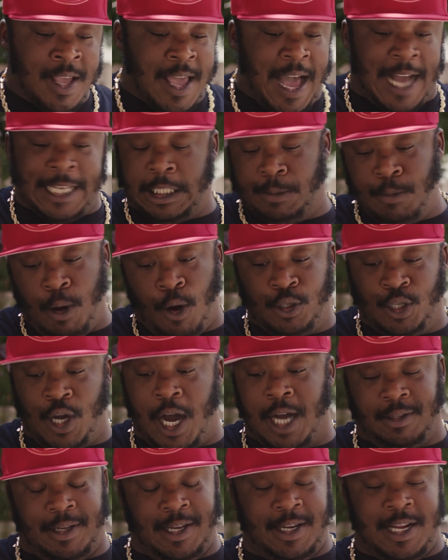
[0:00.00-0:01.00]
I smoked,
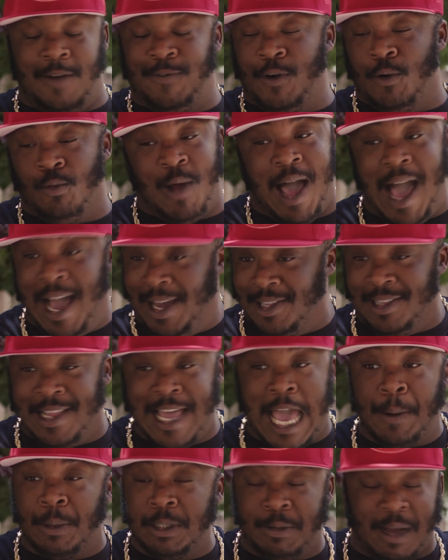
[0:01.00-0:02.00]
oddly enough, a rack of
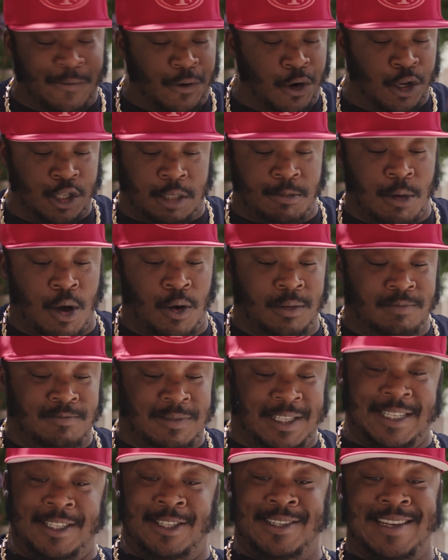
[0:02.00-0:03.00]
lamb was my first smoke. I
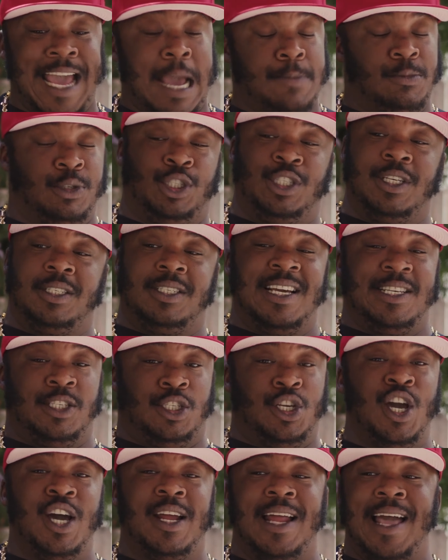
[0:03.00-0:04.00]
said, damn, this nice. shit tastes
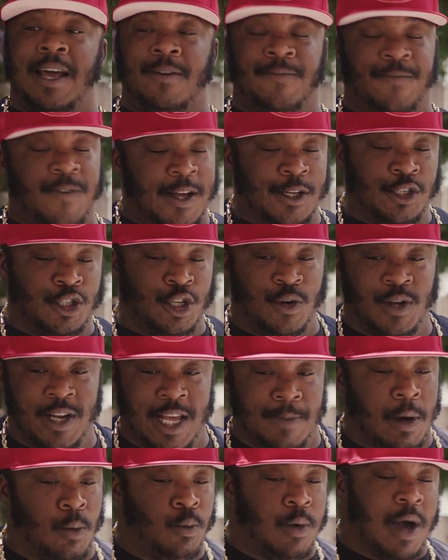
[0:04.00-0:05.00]
good. I had fun doing
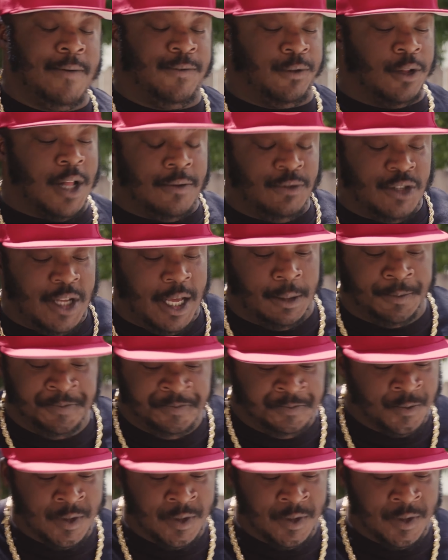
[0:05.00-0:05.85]
it. My wife loved it.